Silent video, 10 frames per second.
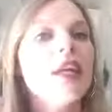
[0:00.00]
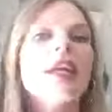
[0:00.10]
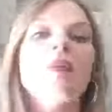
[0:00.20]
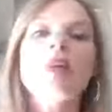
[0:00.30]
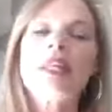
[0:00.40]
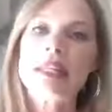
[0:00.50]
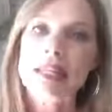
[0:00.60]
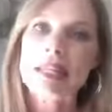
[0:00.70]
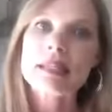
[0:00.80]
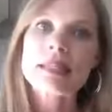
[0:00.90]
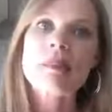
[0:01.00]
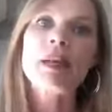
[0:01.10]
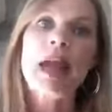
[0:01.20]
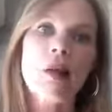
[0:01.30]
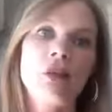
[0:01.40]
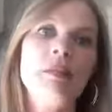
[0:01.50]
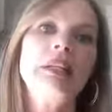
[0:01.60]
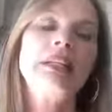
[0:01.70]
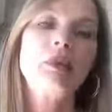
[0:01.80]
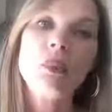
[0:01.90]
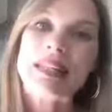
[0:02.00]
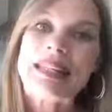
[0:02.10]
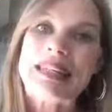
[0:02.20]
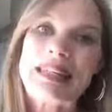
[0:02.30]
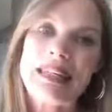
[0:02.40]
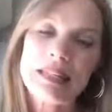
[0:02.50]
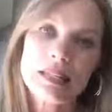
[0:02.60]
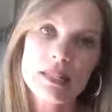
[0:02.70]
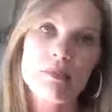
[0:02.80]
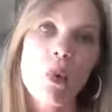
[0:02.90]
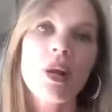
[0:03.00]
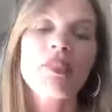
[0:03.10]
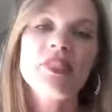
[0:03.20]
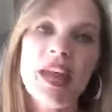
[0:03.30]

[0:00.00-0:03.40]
And we need some accountability. We need support.